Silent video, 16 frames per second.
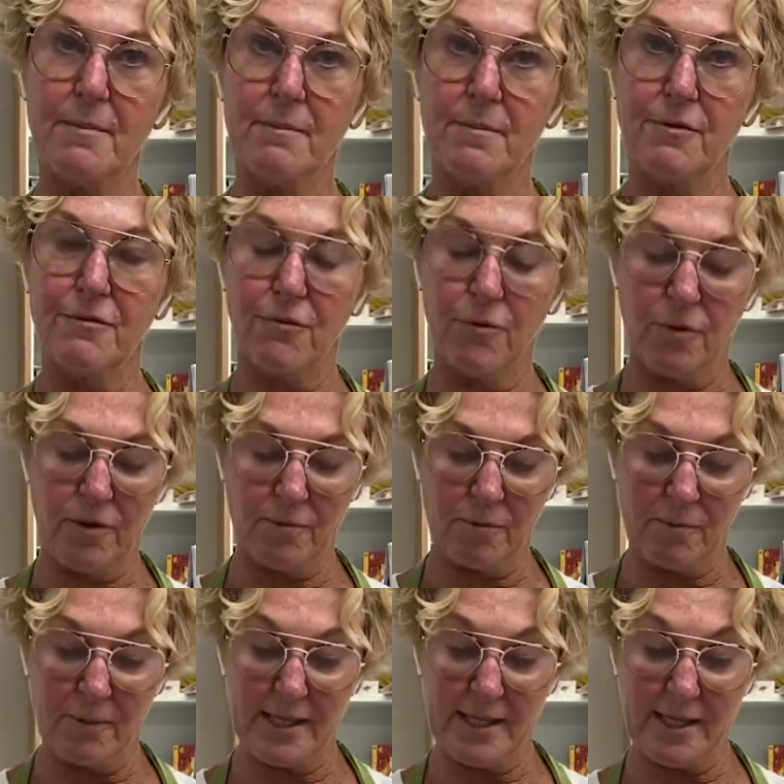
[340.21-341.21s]
before
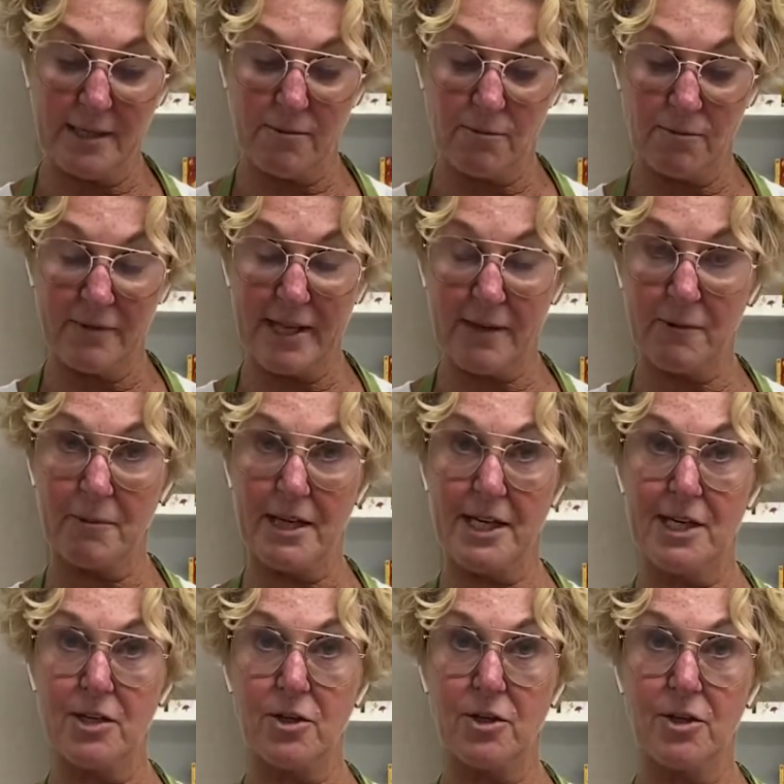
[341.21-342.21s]
they were ready
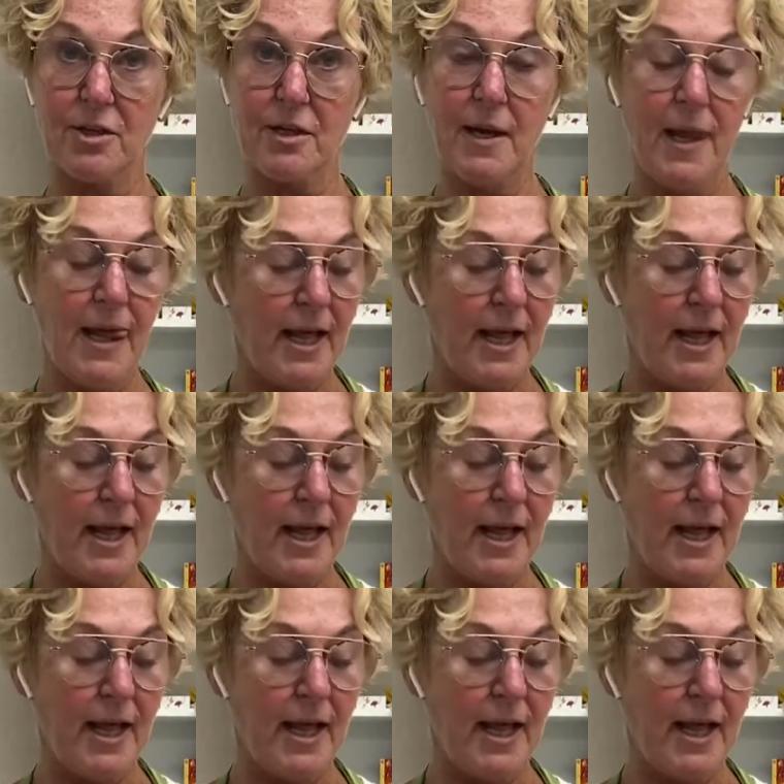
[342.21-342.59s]
to cook?